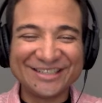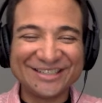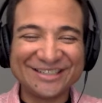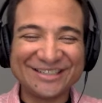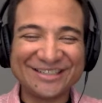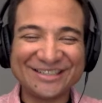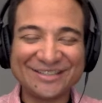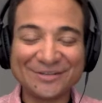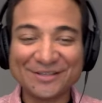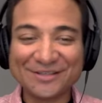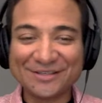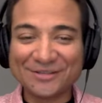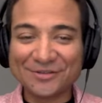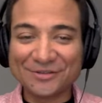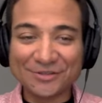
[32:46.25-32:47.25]
Okay, so
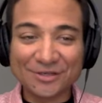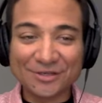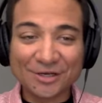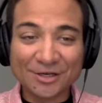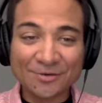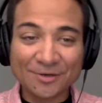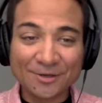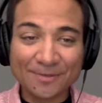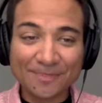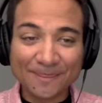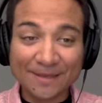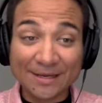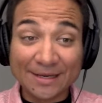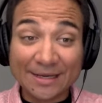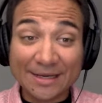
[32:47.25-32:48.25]
consider the genre.
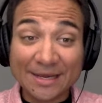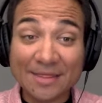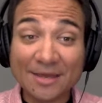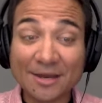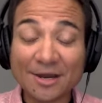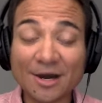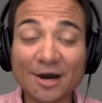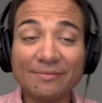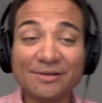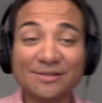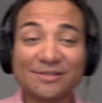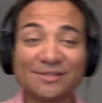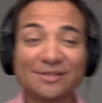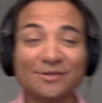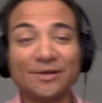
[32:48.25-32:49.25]
And then
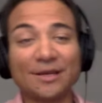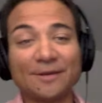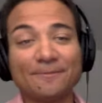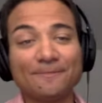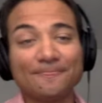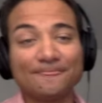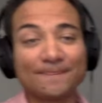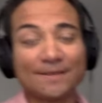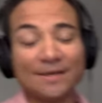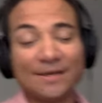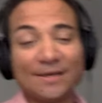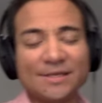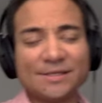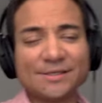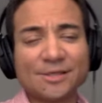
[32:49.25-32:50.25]
obviously, okay,
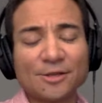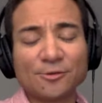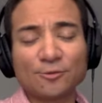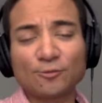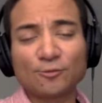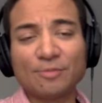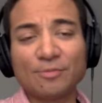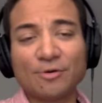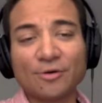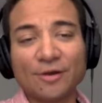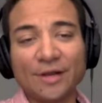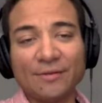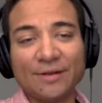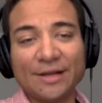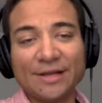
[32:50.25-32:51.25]
this is all
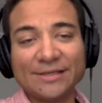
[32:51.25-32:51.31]
reporting, right?